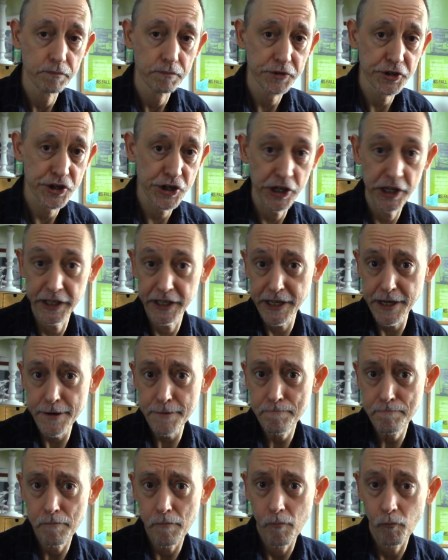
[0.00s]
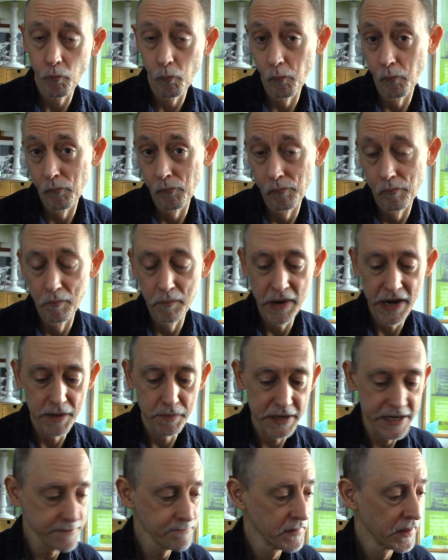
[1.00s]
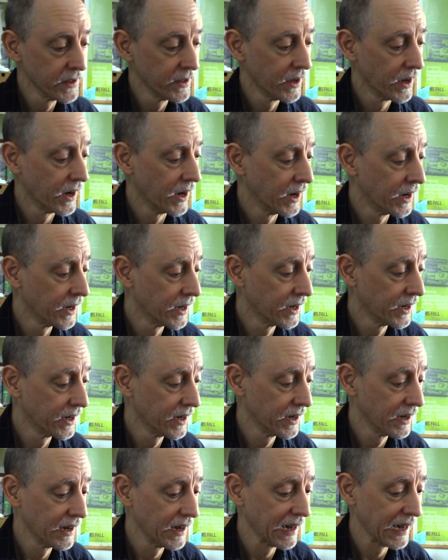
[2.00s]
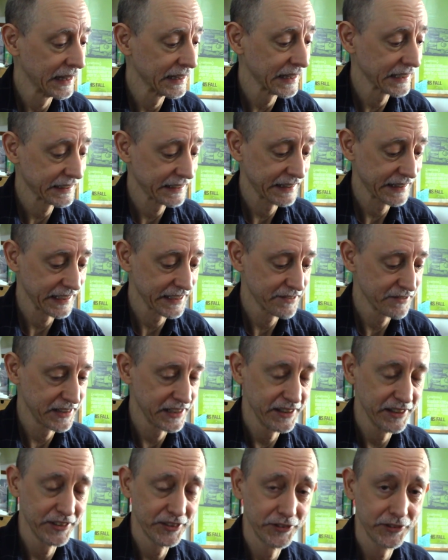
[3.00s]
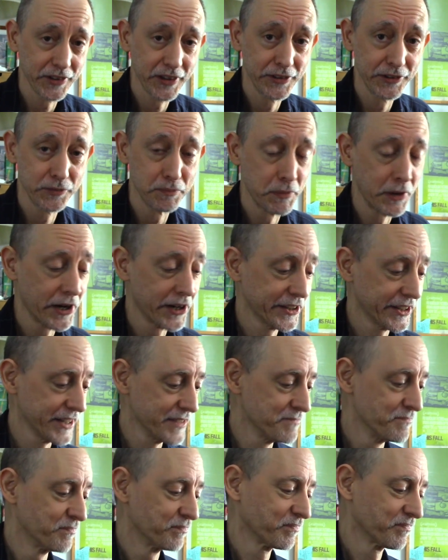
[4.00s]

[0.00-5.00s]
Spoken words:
Cheating? Maybe. I like to think of it as modding.